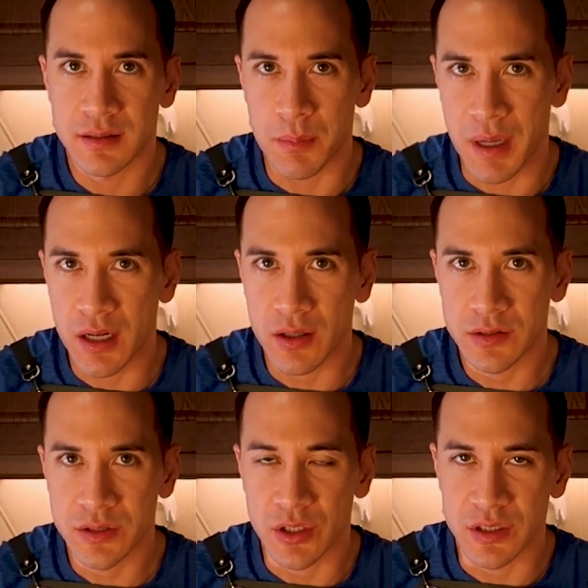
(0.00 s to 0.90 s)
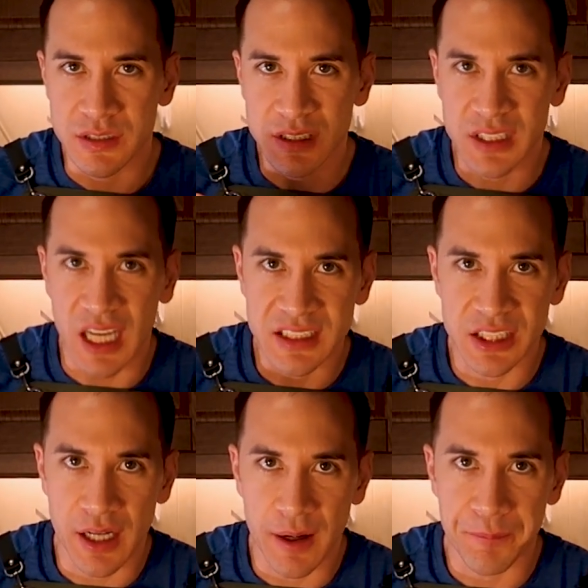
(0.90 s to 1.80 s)
tomatoes. You can just dice
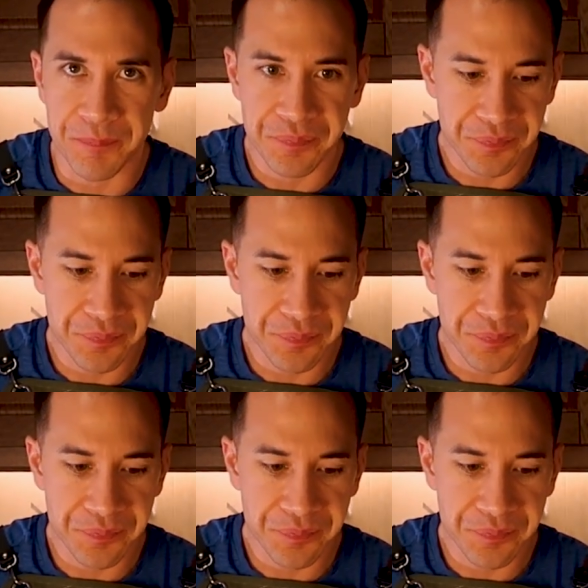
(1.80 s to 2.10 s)
it up